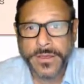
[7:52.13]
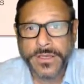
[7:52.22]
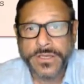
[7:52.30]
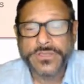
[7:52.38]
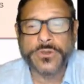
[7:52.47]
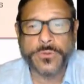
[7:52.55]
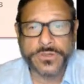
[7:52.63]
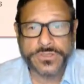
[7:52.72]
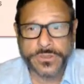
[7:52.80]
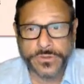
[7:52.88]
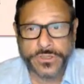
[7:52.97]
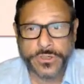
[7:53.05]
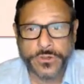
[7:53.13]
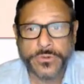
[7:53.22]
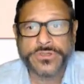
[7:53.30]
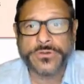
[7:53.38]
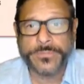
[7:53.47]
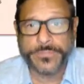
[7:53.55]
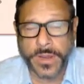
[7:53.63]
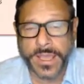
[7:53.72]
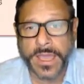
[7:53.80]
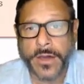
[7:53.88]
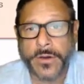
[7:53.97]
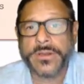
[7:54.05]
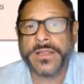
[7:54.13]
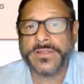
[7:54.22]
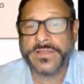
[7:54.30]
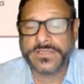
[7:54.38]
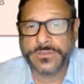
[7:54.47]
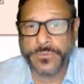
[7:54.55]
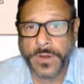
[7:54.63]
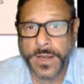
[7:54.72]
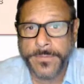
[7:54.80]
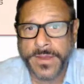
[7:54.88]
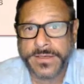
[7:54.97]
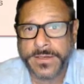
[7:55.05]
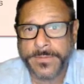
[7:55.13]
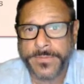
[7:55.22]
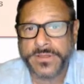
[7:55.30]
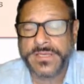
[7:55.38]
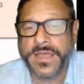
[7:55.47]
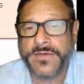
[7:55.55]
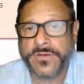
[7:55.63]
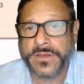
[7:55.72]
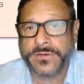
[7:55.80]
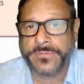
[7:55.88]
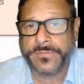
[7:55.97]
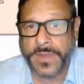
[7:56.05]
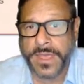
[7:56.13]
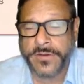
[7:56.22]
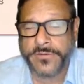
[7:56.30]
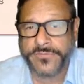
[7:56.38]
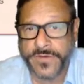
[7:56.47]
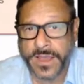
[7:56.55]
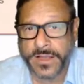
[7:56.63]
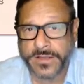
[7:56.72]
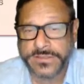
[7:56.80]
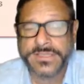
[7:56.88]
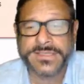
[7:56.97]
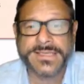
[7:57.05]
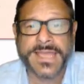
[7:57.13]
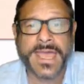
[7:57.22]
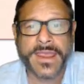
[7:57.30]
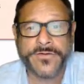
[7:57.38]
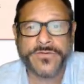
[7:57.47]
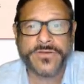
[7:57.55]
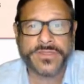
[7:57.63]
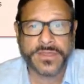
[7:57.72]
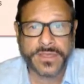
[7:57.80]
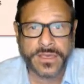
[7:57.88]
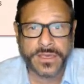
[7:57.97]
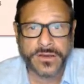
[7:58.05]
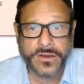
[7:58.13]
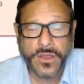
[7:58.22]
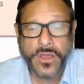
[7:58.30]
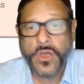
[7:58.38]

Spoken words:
So what you would do is you'd break out, and this is what I meant about having a header files that tie everything in.